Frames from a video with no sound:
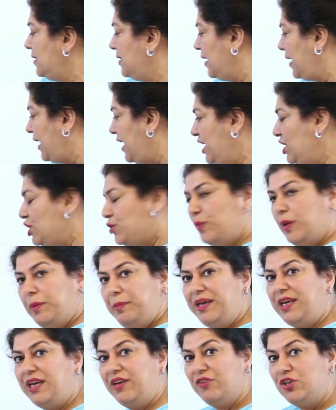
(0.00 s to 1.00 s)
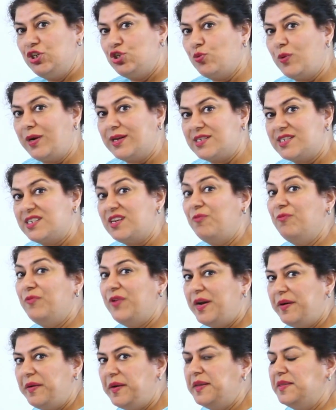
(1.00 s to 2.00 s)
the hint will be given to us
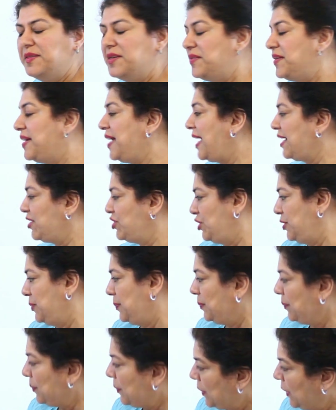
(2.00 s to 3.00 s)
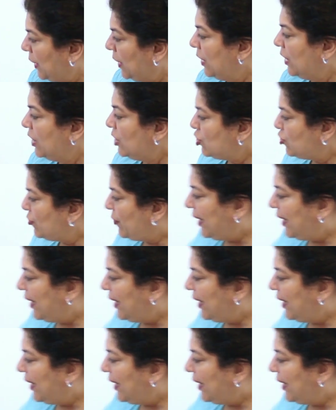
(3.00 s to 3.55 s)
somewhere in the reaction. So